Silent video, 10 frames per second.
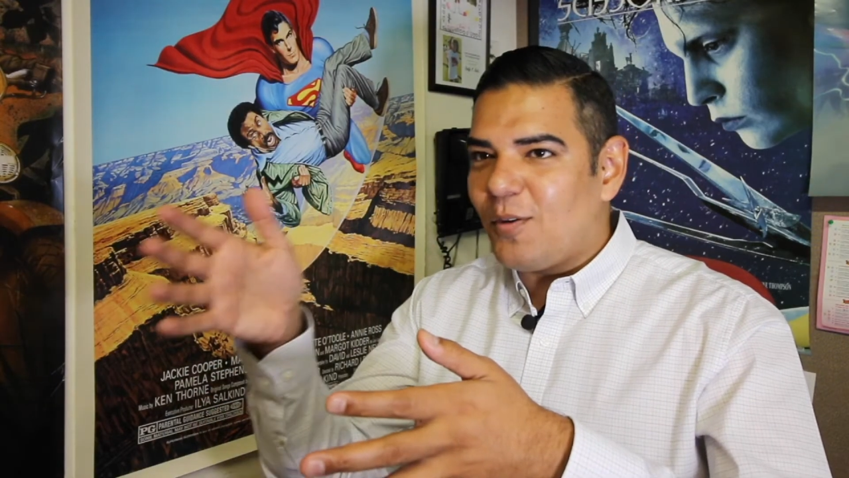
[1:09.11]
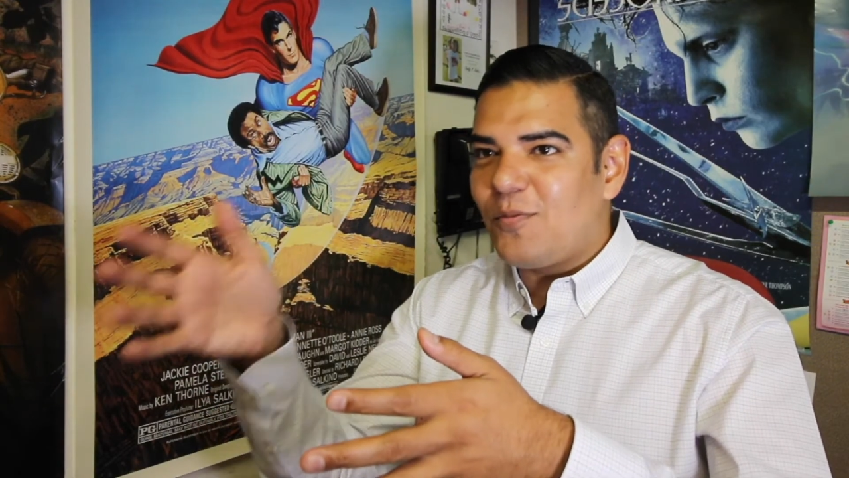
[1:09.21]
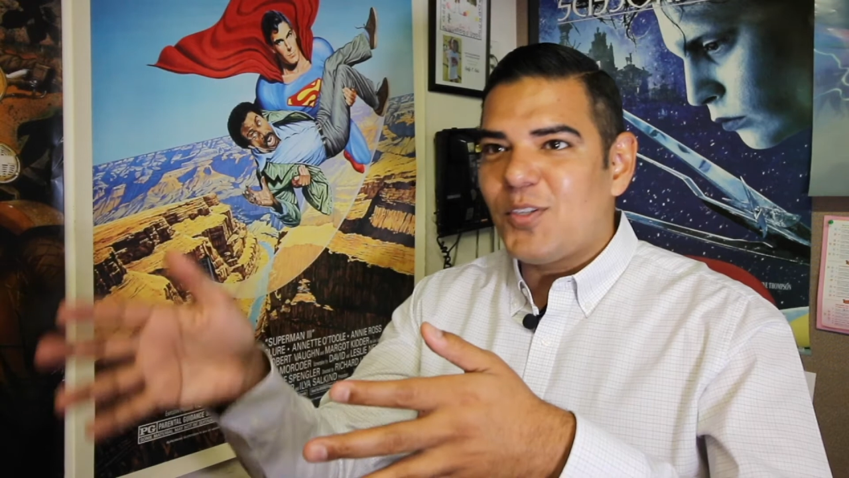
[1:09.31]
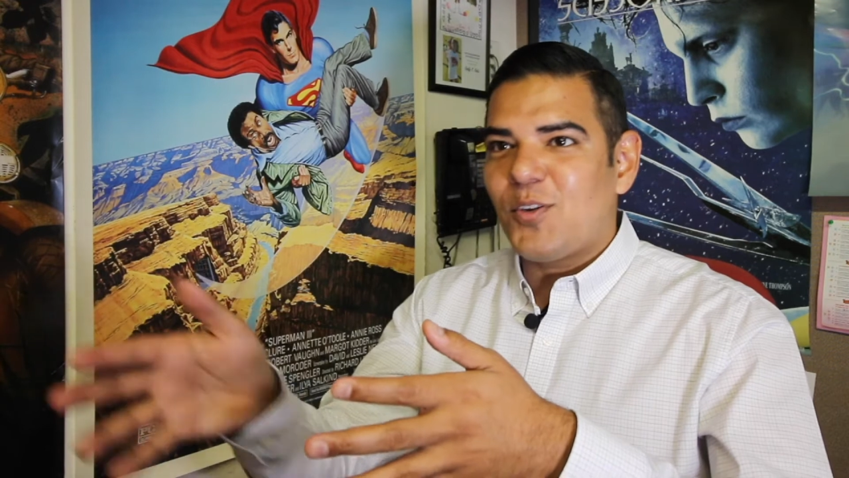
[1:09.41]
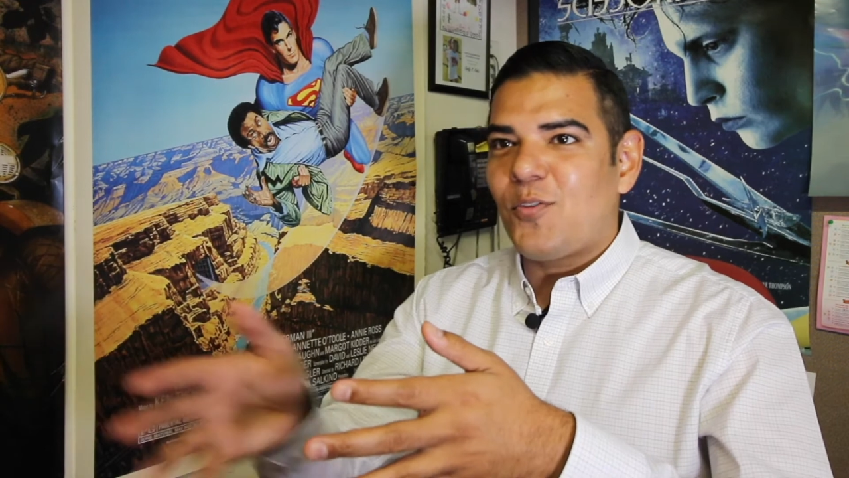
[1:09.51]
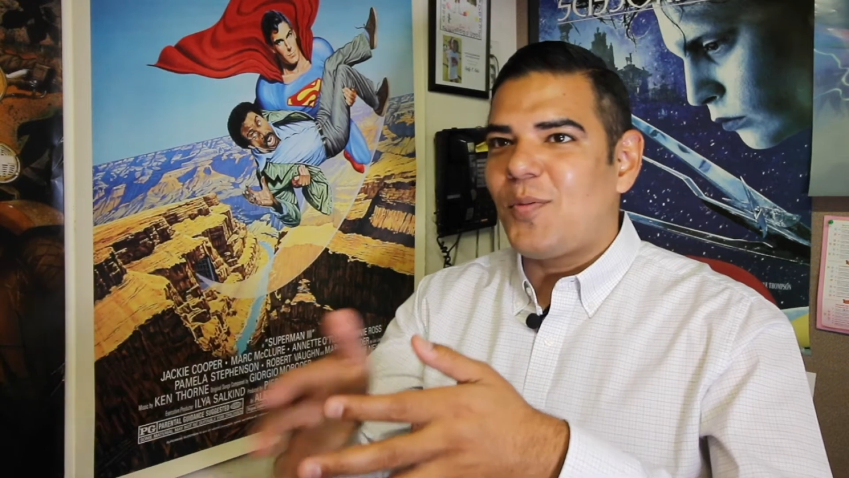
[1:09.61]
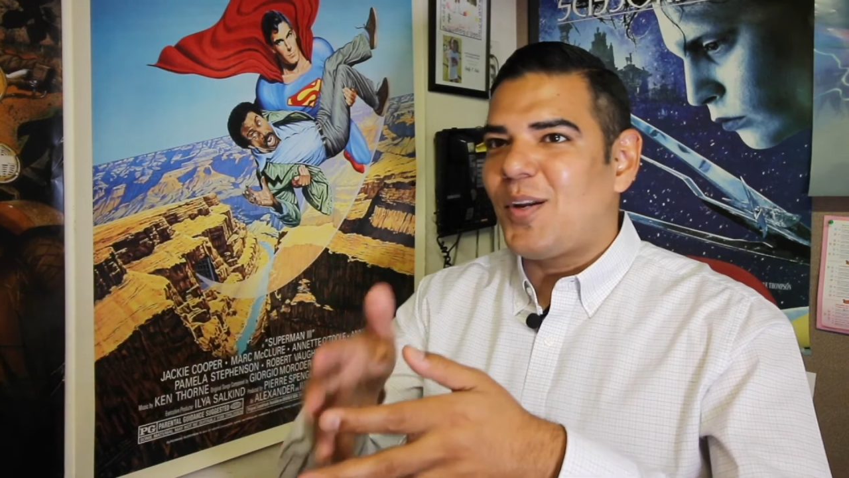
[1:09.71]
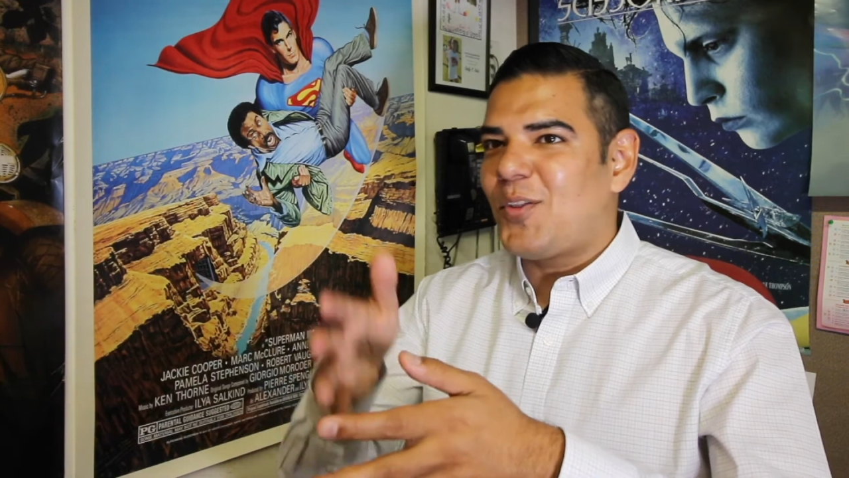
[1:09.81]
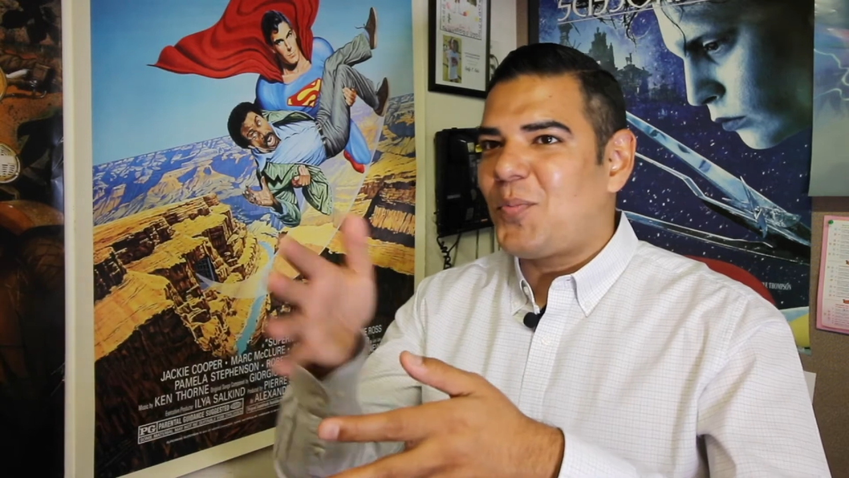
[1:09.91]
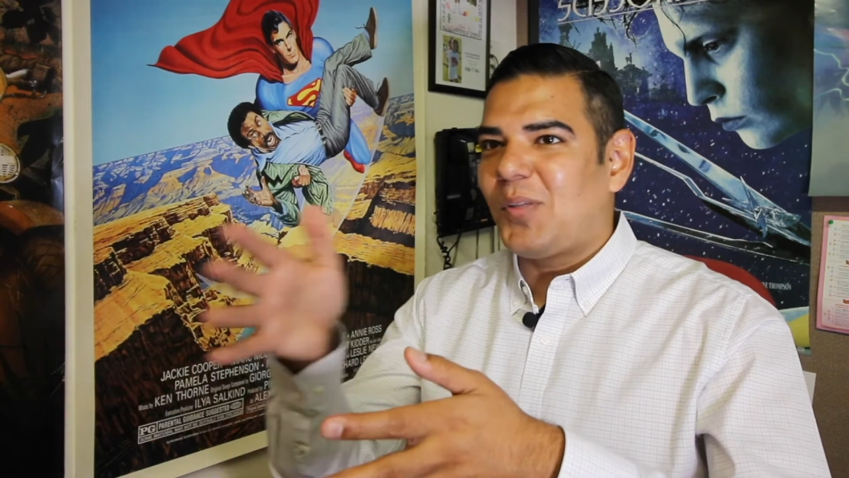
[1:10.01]
visitor from
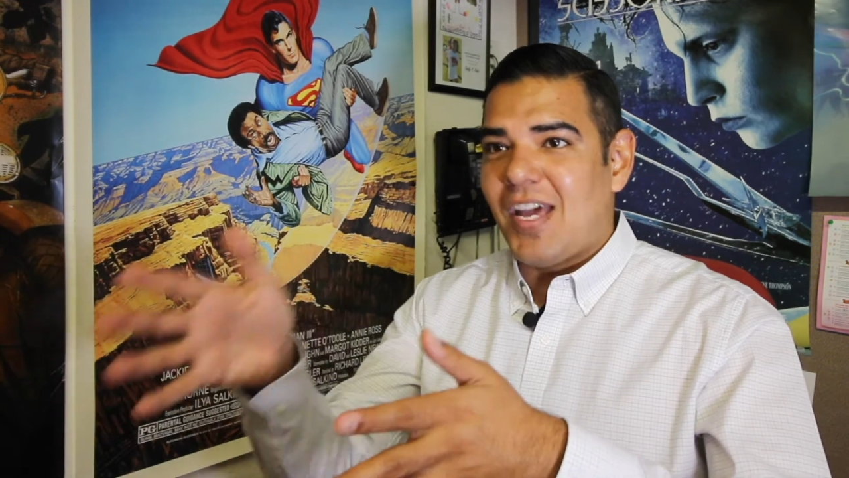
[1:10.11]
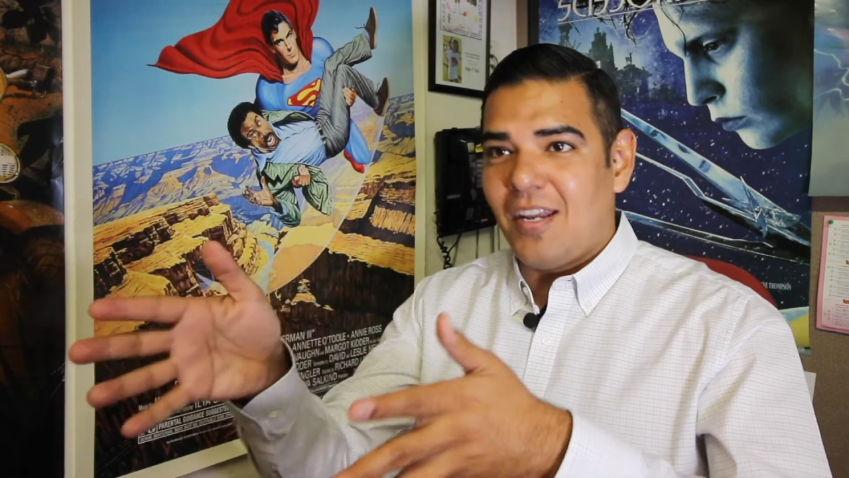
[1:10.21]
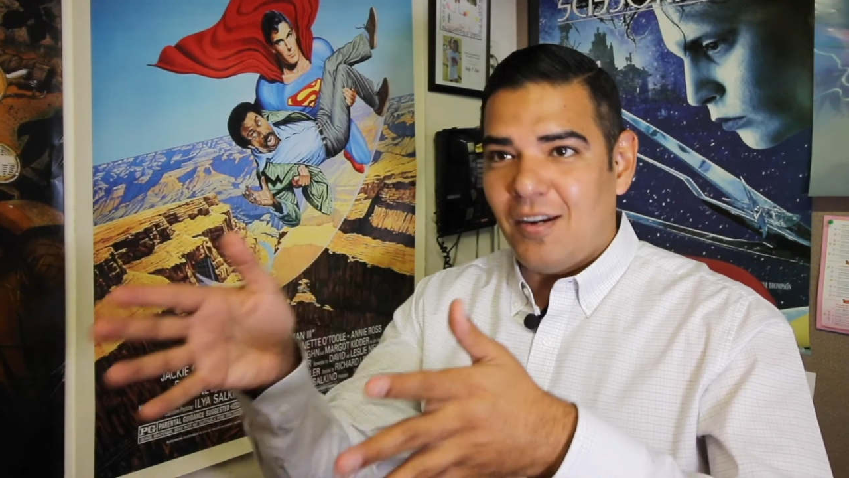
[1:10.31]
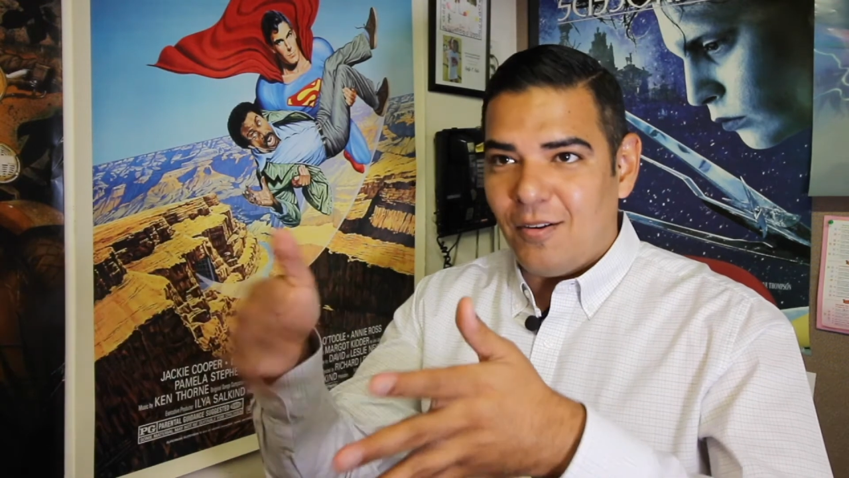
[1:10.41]
another planet